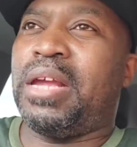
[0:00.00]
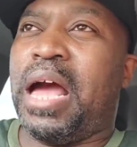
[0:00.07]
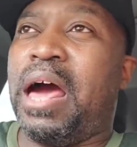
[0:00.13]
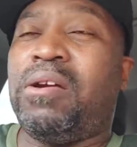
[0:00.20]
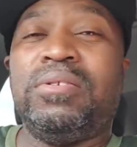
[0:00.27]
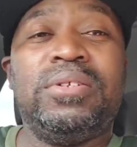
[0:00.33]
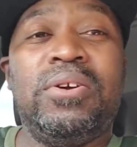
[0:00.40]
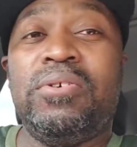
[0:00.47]

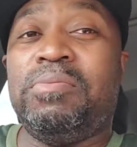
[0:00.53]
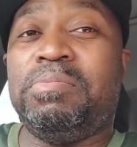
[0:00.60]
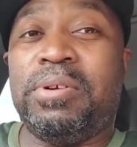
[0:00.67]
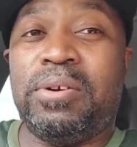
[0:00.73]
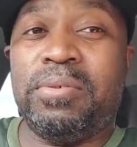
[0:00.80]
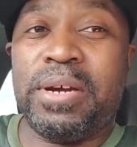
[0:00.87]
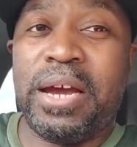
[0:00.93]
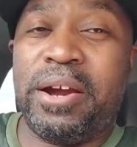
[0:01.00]
don't know,
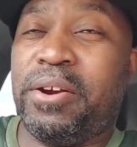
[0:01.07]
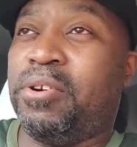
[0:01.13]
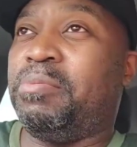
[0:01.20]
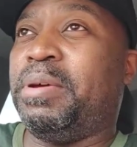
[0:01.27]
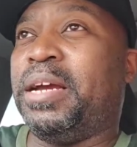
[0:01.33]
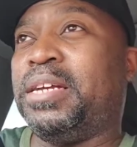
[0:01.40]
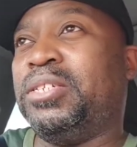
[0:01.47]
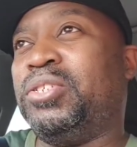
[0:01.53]
bro, with Errol,
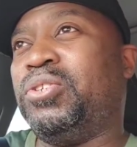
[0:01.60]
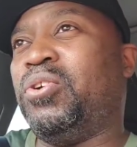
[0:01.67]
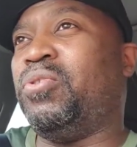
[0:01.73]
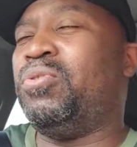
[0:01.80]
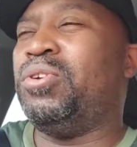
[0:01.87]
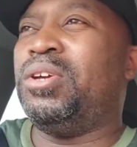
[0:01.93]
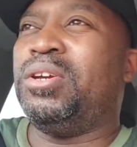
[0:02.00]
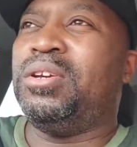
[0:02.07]
man, because
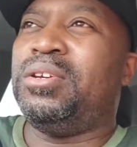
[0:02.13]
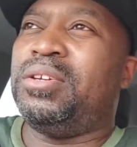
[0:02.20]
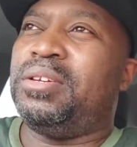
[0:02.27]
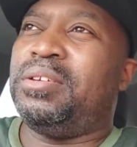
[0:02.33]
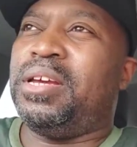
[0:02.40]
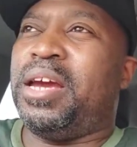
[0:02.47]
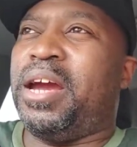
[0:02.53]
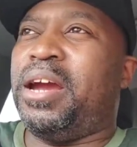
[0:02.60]

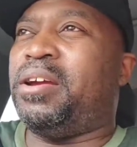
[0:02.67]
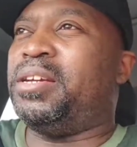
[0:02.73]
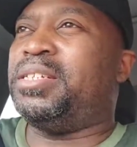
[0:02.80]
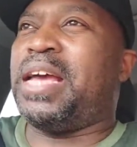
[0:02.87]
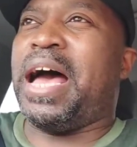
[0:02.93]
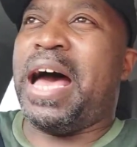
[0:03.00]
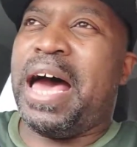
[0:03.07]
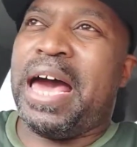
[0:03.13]
his
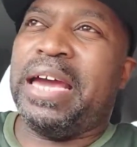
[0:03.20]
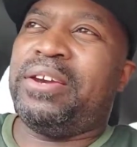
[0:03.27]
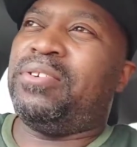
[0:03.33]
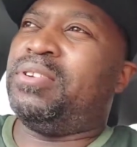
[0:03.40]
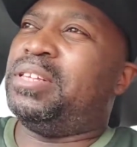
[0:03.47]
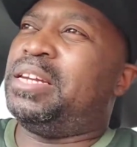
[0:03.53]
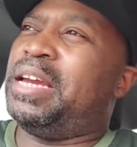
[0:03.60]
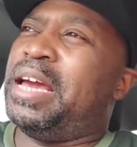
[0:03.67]
eye and
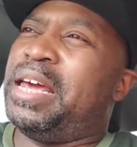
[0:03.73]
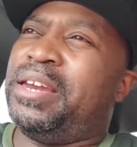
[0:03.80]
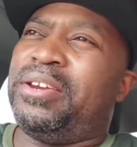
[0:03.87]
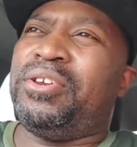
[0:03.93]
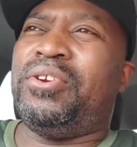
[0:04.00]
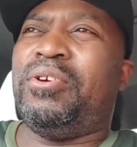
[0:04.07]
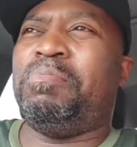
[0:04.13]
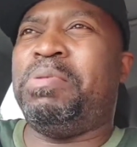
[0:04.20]
all of that,
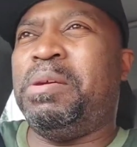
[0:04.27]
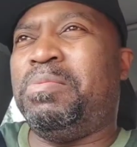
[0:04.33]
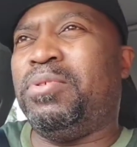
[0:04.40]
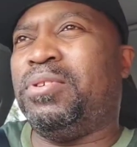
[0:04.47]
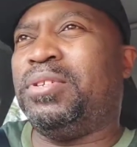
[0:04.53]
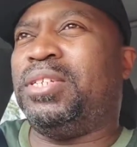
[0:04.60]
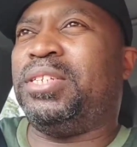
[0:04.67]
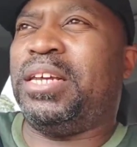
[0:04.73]
and people
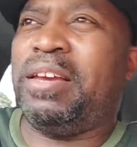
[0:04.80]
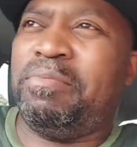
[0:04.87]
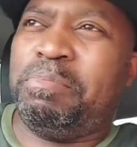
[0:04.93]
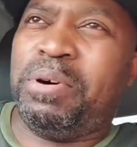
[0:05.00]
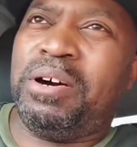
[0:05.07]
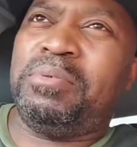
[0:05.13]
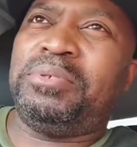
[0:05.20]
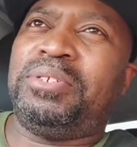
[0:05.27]
gonna say if
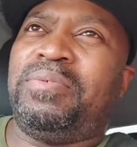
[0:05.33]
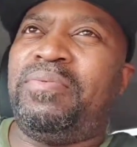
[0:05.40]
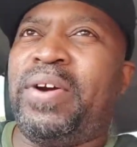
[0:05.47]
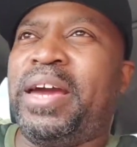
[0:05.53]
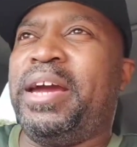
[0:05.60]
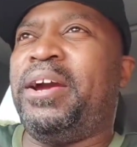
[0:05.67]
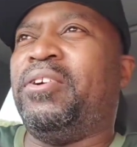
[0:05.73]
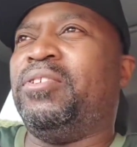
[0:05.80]
Bud was to
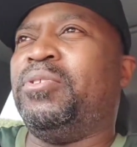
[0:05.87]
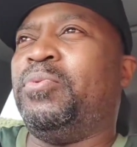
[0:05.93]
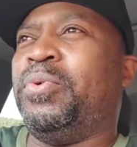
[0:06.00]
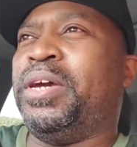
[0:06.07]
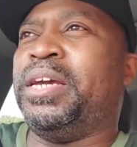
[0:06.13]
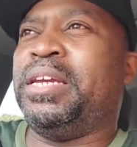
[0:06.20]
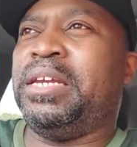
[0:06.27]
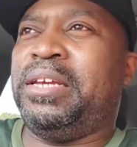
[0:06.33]
fight Errol and
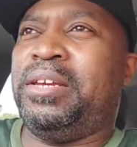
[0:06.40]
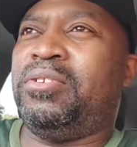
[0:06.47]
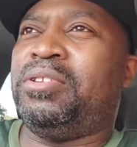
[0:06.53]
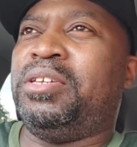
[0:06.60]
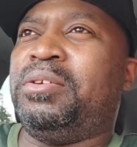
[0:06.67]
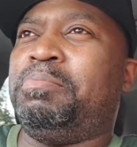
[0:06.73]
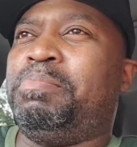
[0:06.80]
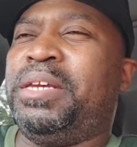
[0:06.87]
win, that he
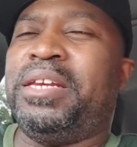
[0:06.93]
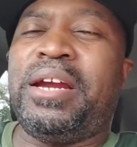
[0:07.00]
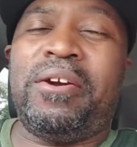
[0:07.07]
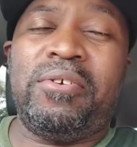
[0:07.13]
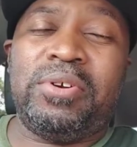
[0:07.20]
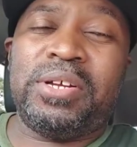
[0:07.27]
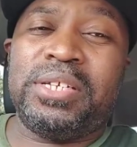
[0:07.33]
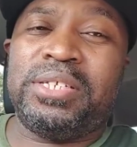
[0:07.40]
only beat
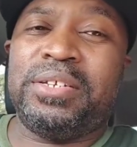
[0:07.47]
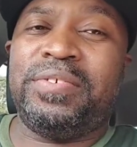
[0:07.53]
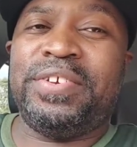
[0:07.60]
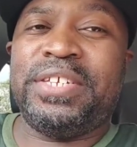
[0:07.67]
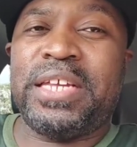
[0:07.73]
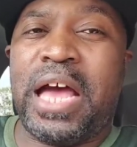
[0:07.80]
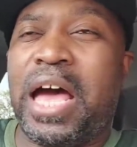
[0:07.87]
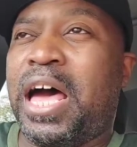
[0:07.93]
Errol because of
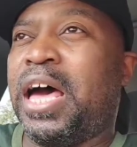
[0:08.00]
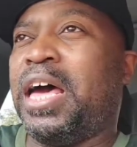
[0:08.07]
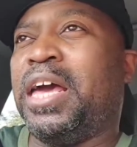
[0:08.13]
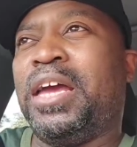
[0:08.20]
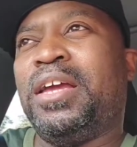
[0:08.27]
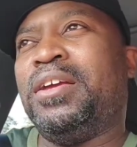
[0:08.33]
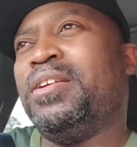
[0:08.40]
his eye.